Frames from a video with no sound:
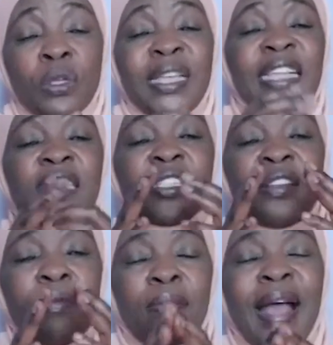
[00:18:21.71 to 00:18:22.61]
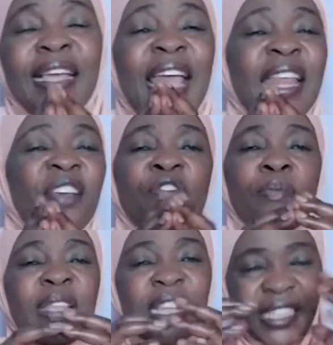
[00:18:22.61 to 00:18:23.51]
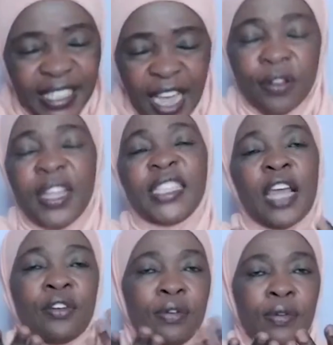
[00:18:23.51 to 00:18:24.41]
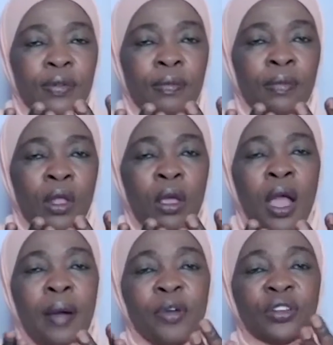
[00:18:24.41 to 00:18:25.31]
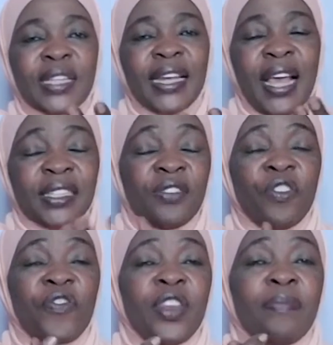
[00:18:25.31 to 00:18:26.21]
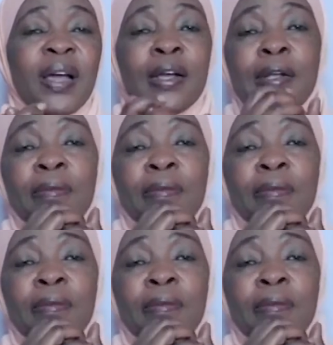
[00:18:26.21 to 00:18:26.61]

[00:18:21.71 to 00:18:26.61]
just by gaining from this channel in general, I'm going to start asking for feedback.